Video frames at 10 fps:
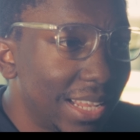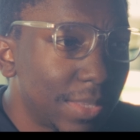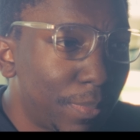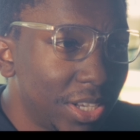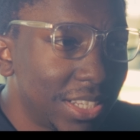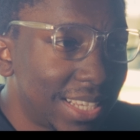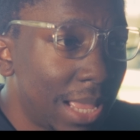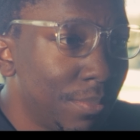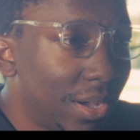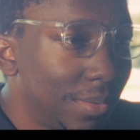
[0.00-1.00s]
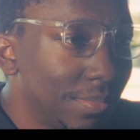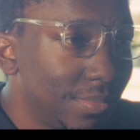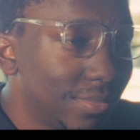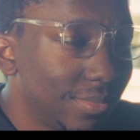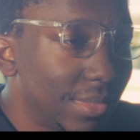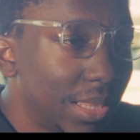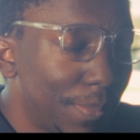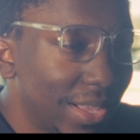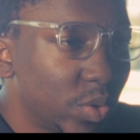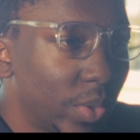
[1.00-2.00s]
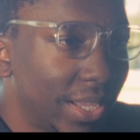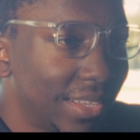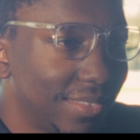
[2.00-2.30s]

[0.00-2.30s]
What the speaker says: it's a budget time bomb in the best way.